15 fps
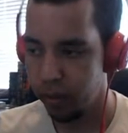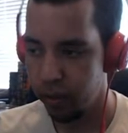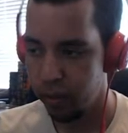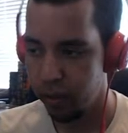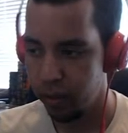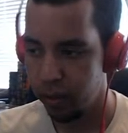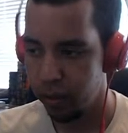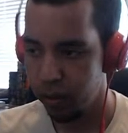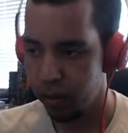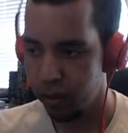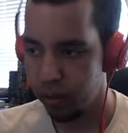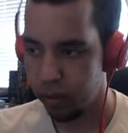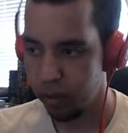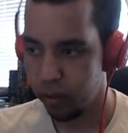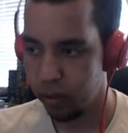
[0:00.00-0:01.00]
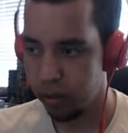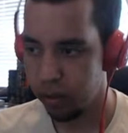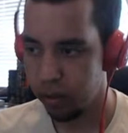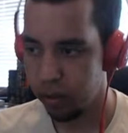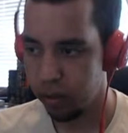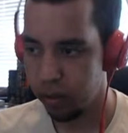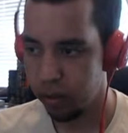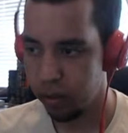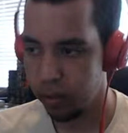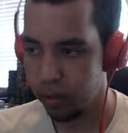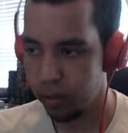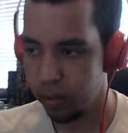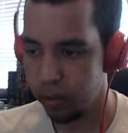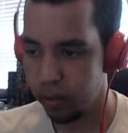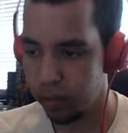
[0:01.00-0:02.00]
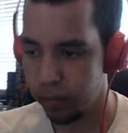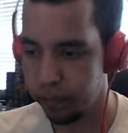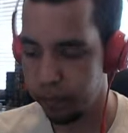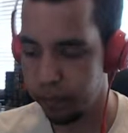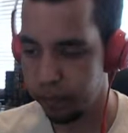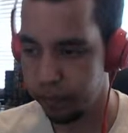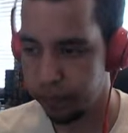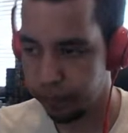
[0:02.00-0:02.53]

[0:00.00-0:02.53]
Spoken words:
No one is speaking in this clip.